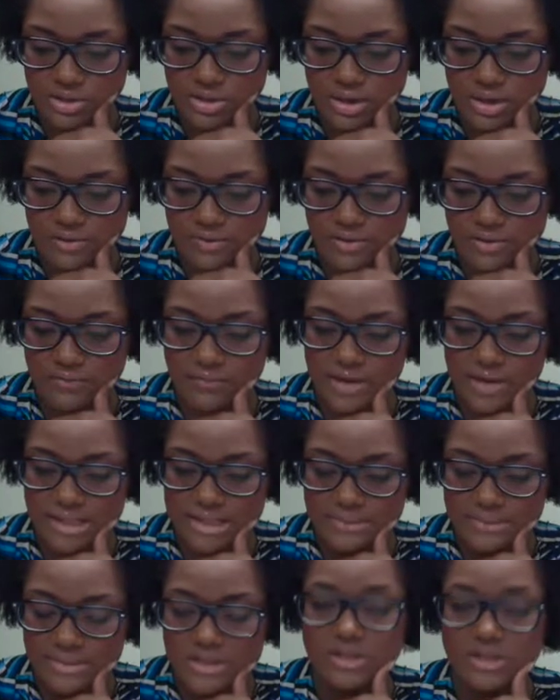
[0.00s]
of
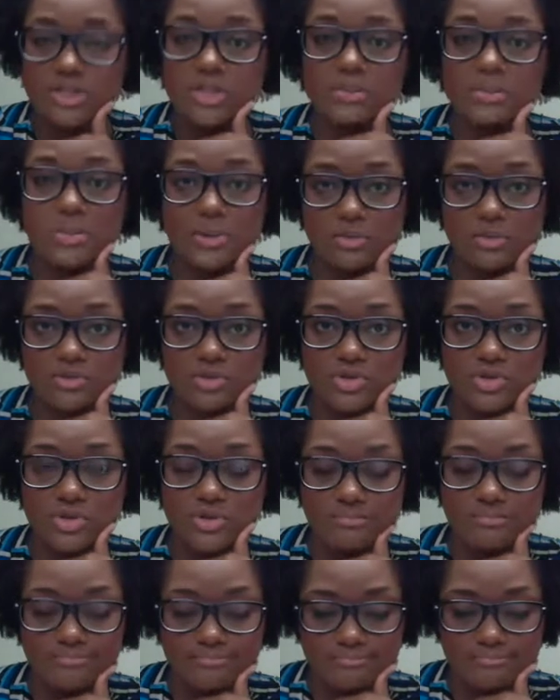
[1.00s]
investment disputes.